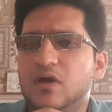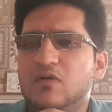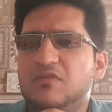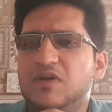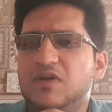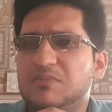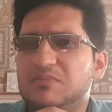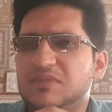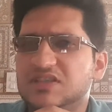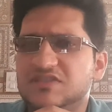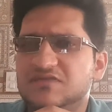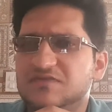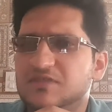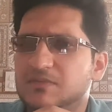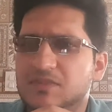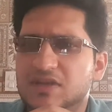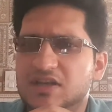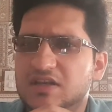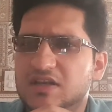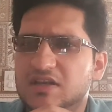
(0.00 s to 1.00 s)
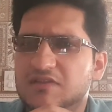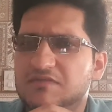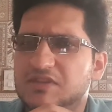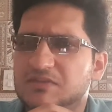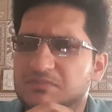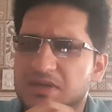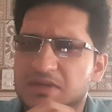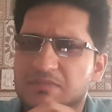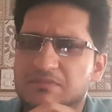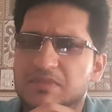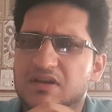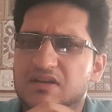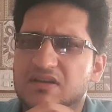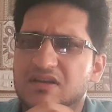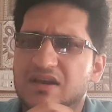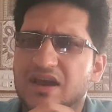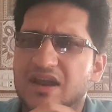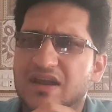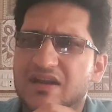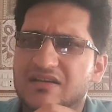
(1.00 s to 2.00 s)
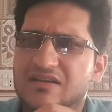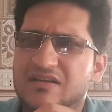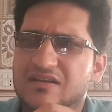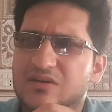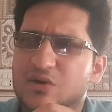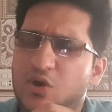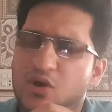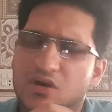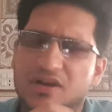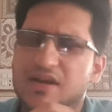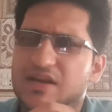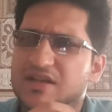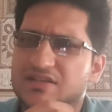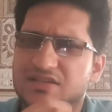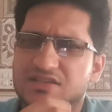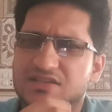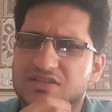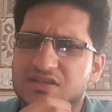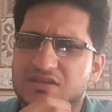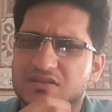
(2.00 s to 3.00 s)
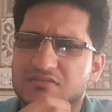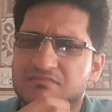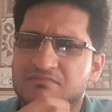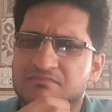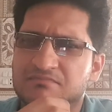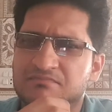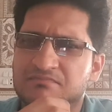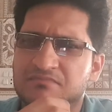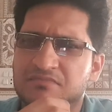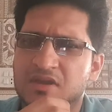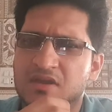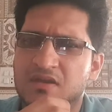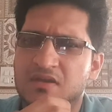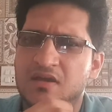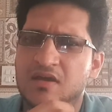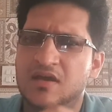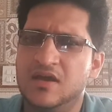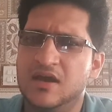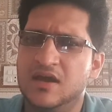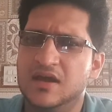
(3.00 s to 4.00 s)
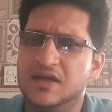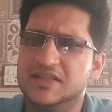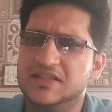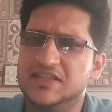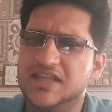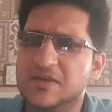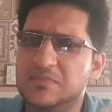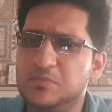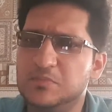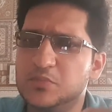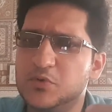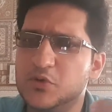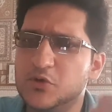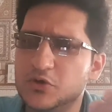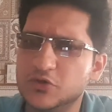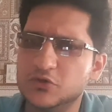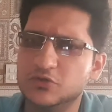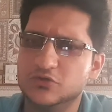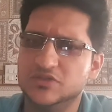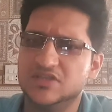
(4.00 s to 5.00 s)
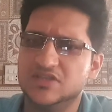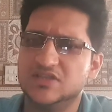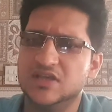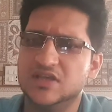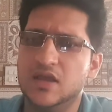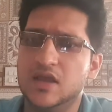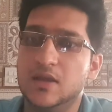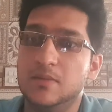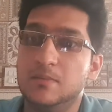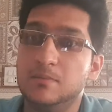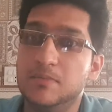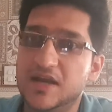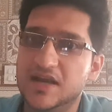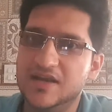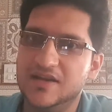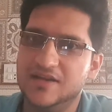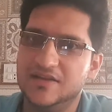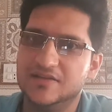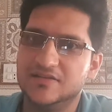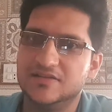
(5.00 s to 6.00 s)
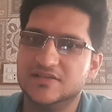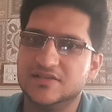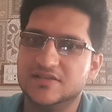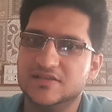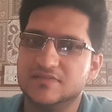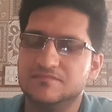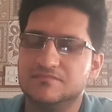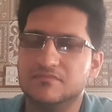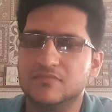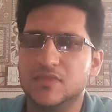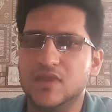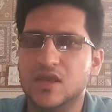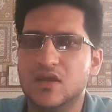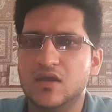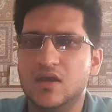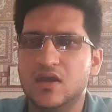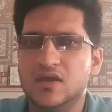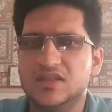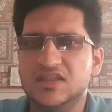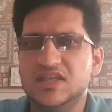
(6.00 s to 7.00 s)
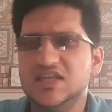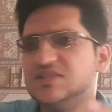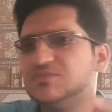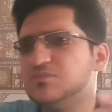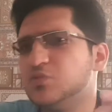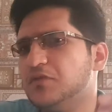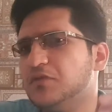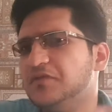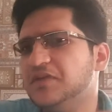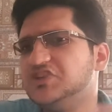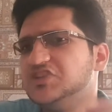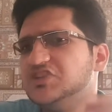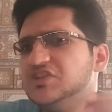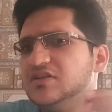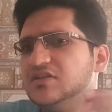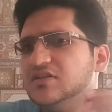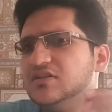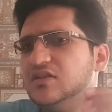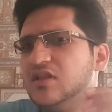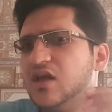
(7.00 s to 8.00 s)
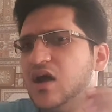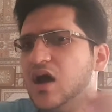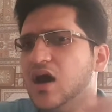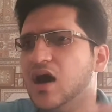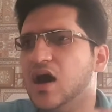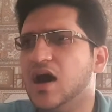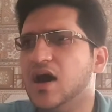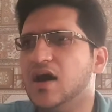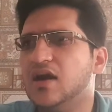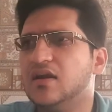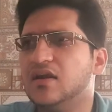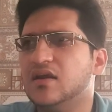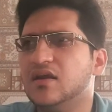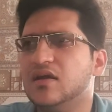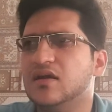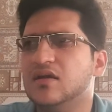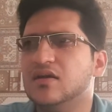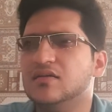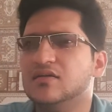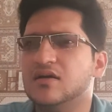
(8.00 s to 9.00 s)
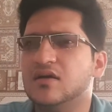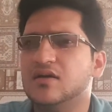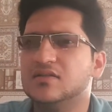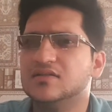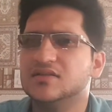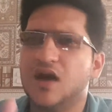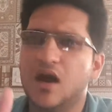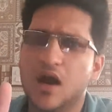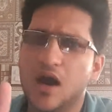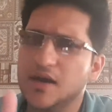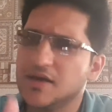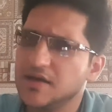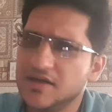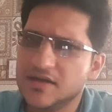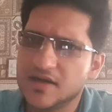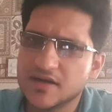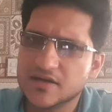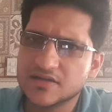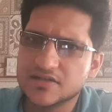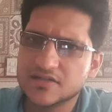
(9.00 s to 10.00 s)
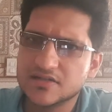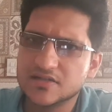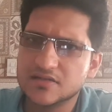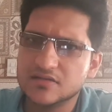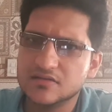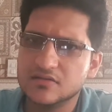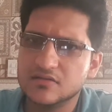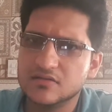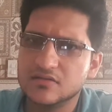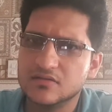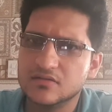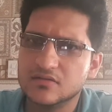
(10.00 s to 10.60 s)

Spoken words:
one must familiar with people and organization that produce buildings. These professionals are the architects,